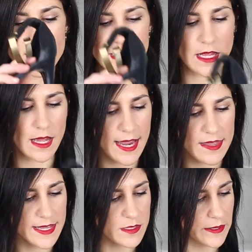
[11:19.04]
heel
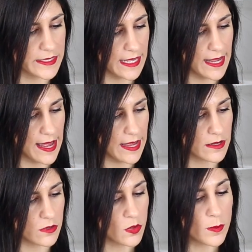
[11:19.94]
height. These ones are
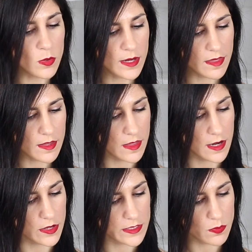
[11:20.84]
normal leather, they're
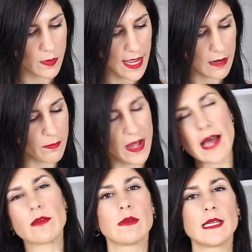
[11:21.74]
not suede, but
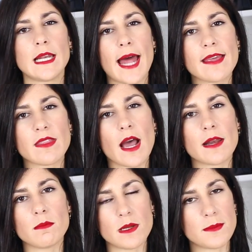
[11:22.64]
I really like the
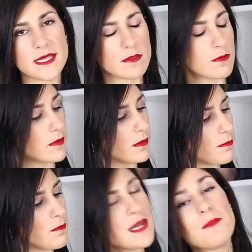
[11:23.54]
kind of
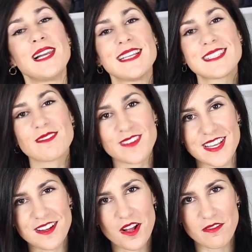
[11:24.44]
minimalist
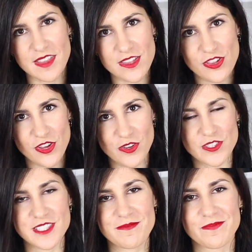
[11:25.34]
feel of these
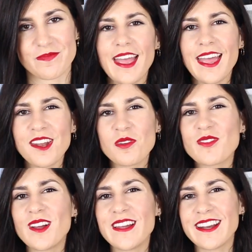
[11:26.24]
shoes. And we've
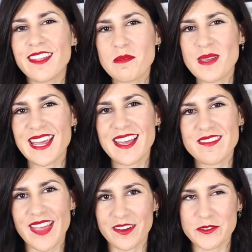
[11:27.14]
got another pair
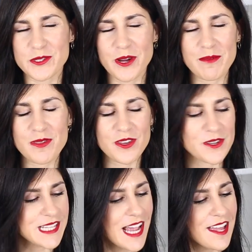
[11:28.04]
of ankle strap shoes.